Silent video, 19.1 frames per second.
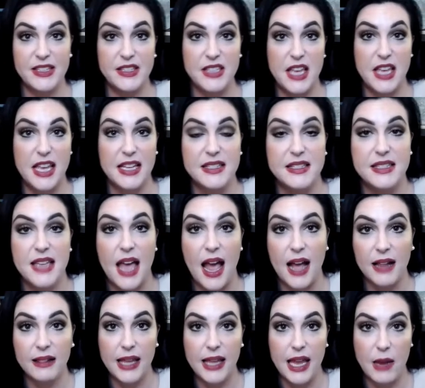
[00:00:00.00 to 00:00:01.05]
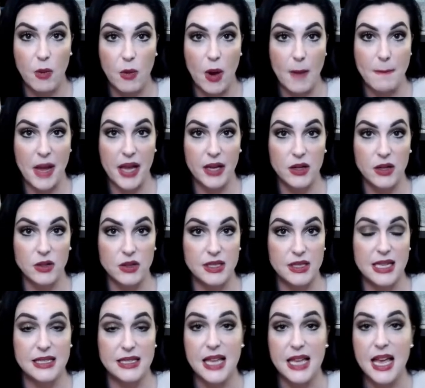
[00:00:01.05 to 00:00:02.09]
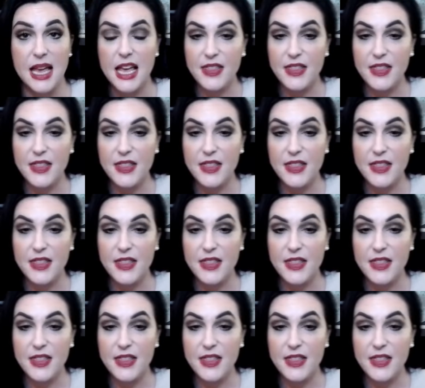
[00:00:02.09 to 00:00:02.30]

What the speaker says: is exactly what Michael says.